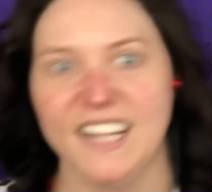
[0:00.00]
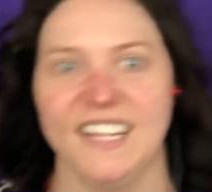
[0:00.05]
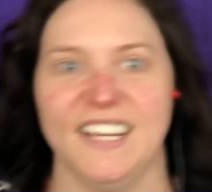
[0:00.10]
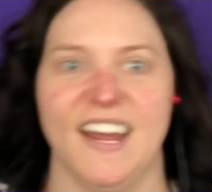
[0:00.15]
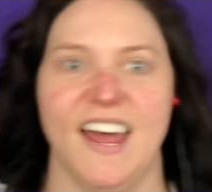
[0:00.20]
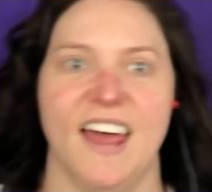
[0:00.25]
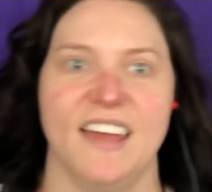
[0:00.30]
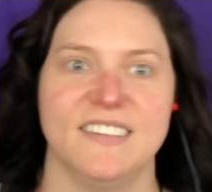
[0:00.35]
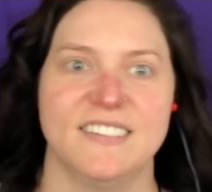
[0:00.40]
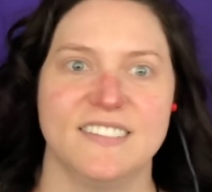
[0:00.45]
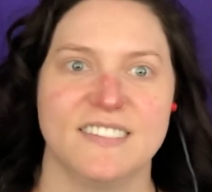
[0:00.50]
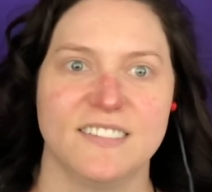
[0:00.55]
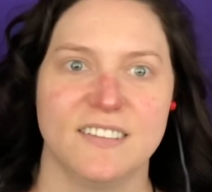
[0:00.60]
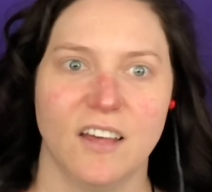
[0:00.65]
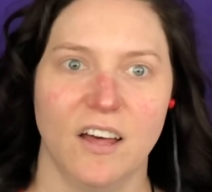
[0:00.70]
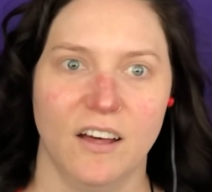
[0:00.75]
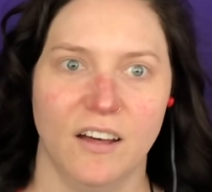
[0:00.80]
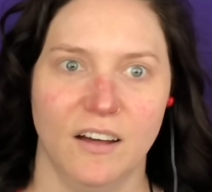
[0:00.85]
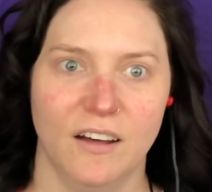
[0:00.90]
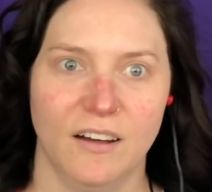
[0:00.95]
it is!
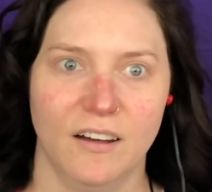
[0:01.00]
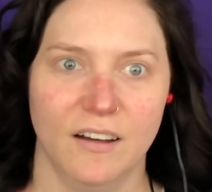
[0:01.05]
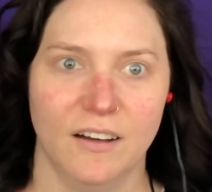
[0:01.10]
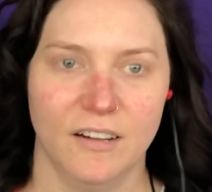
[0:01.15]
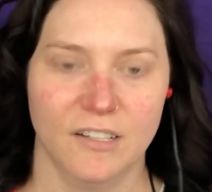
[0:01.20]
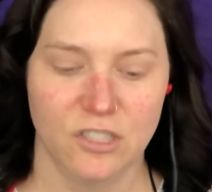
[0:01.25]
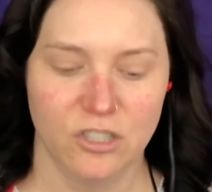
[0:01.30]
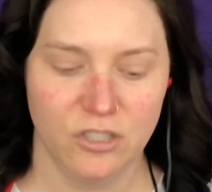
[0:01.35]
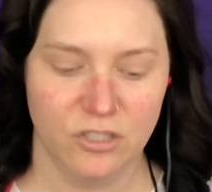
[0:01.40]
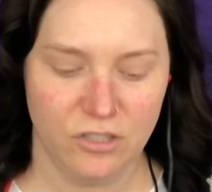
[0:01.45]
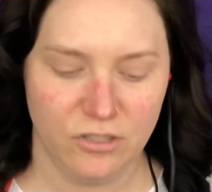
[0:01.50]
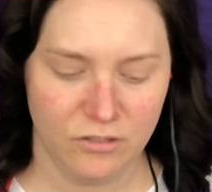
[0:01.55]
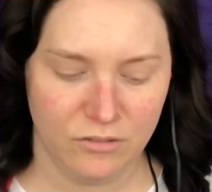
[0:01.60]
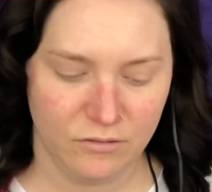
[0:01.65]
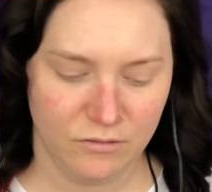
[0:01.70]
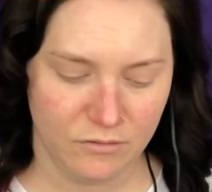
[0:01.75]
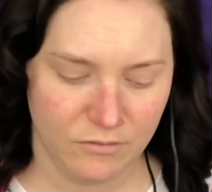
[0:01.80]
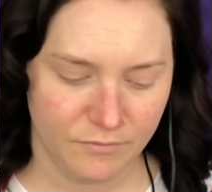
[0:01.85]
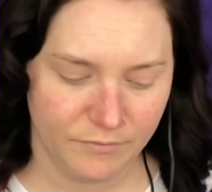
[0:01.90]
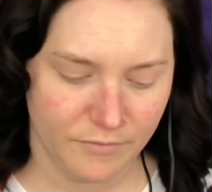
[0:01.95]
Ugh.
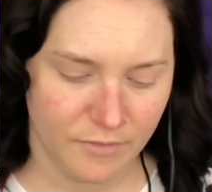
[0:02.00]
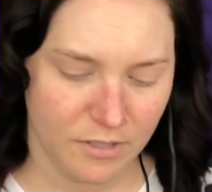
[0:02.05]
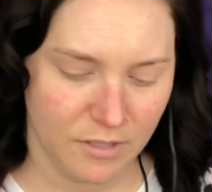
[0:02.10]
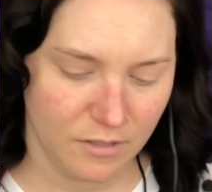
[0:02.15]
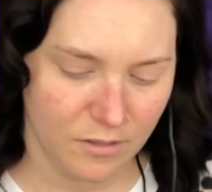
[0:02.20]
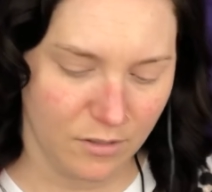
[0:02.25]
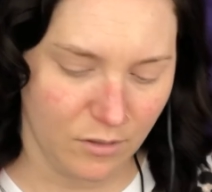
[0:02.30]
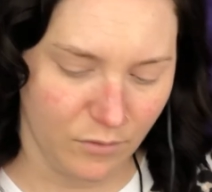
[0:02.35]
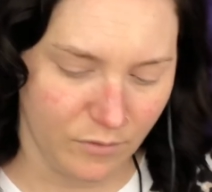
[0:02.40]
Go